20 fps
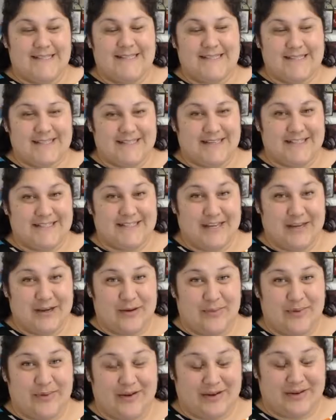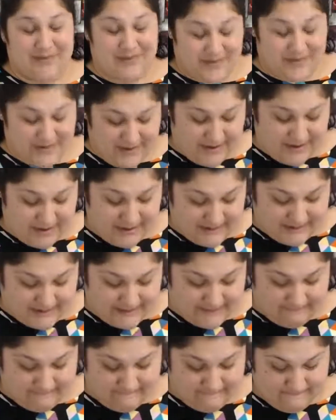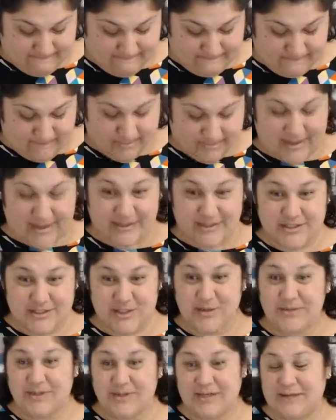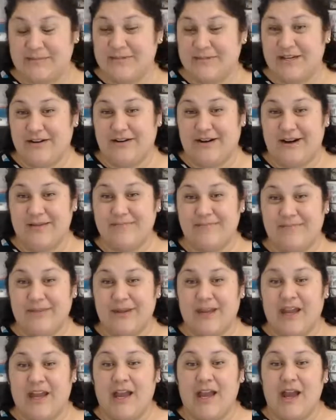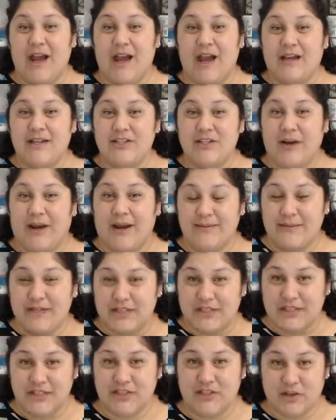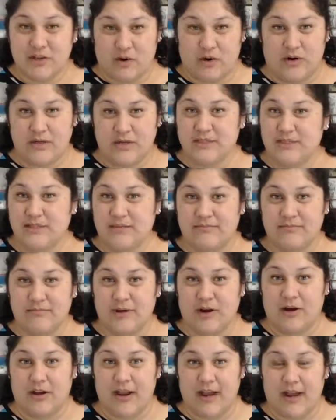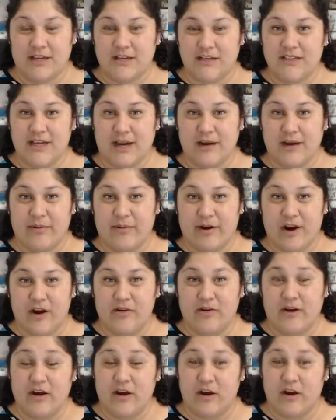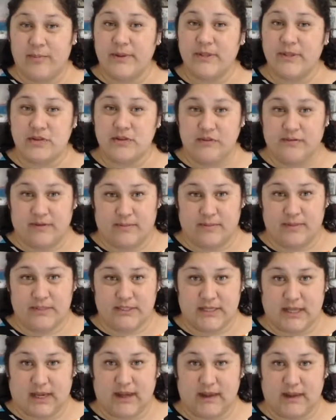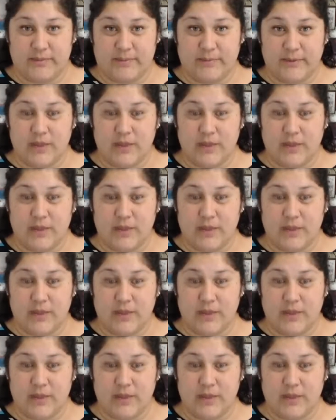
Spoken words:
is a tip for you guys, super top secret. So I'm teaching this course called Hashtag Pro. It opens November 2nd.